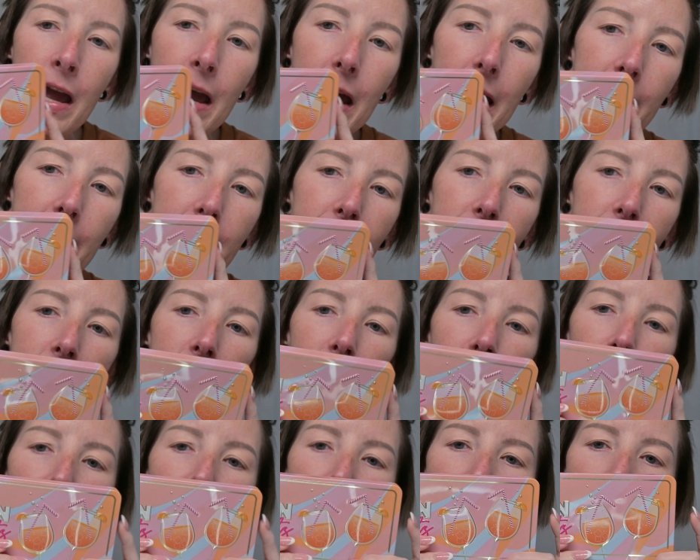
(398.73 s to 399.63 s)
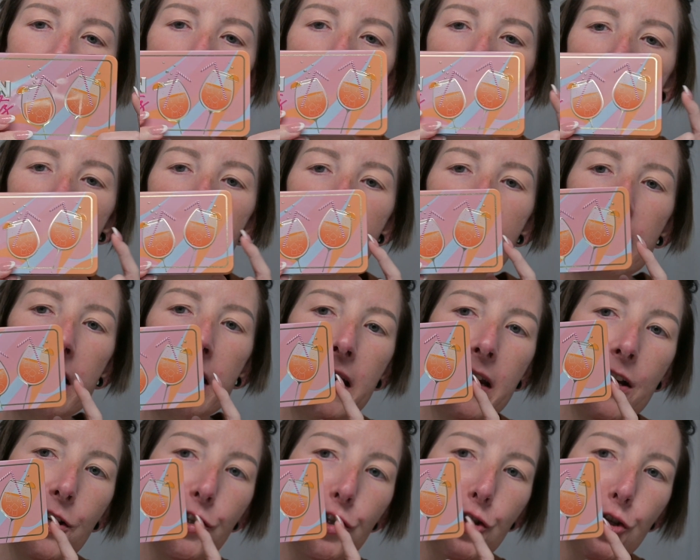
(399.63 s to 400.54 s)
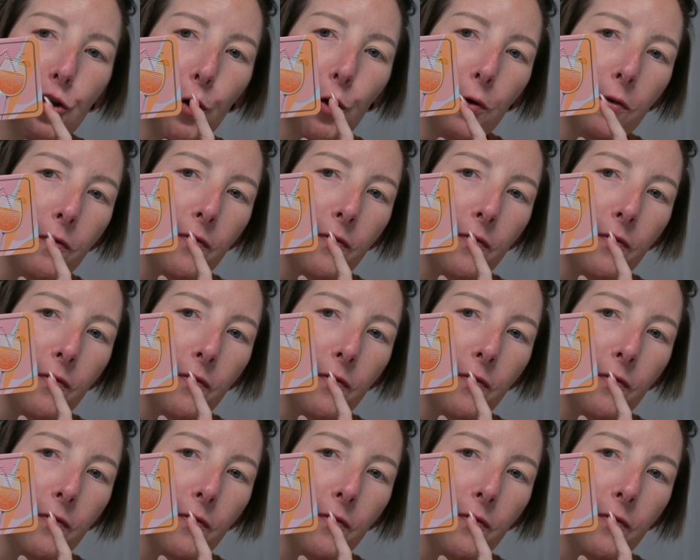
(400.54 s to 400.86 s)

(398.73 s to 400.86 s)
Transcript: And this is the Too